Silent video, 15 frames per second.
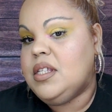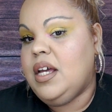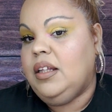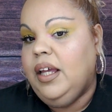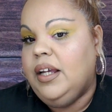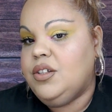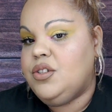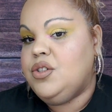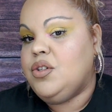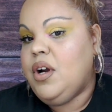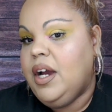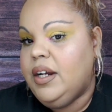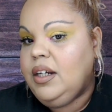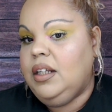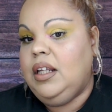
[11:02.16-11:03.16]
I like
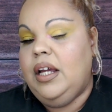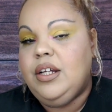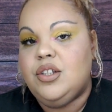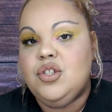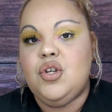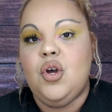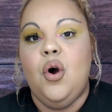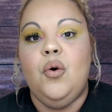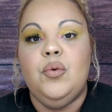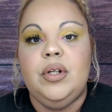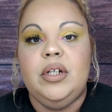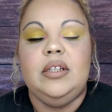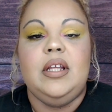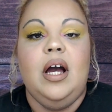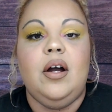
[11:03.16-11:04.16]
try to like tone
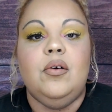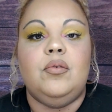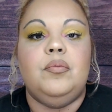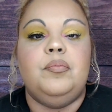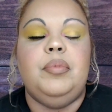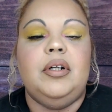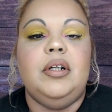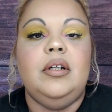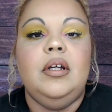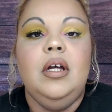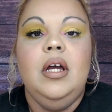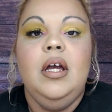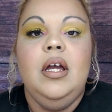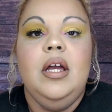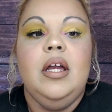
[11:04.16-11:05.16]
it down, but
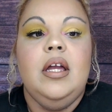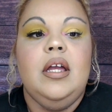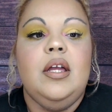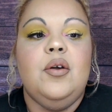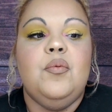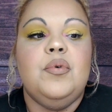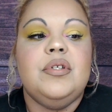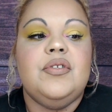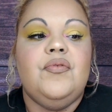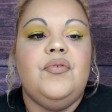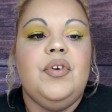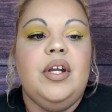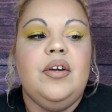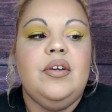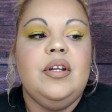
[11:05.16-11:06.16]
it was
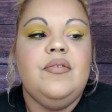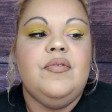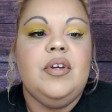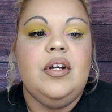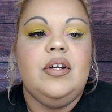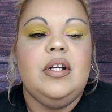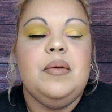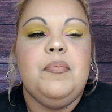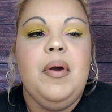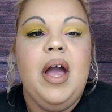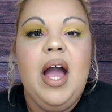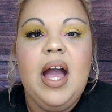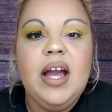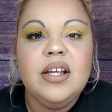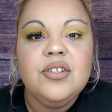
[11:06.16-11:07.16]
very
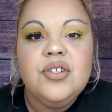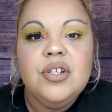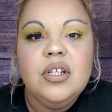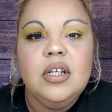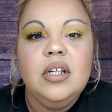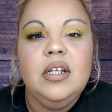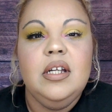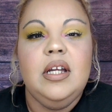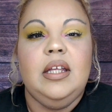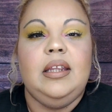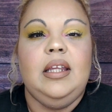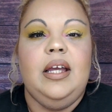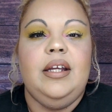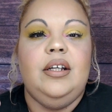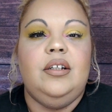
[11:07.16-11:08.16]
patchy and
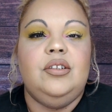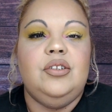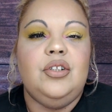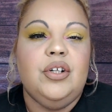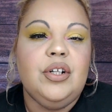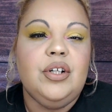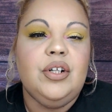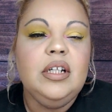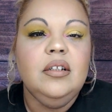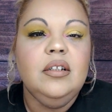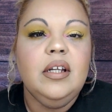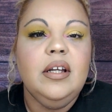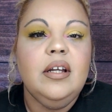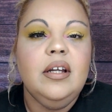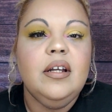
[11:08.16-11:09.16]
like dirty
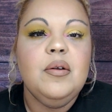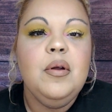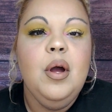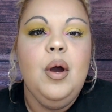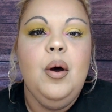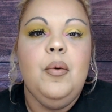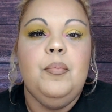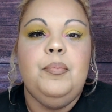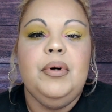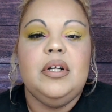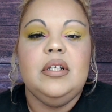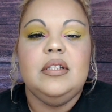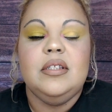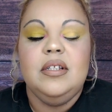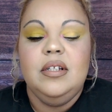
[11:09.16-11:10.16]
looking. But
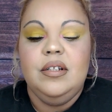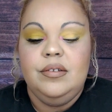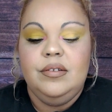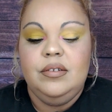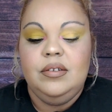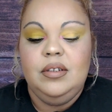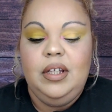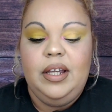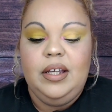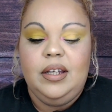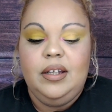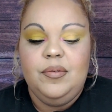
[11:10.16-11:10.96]
it like,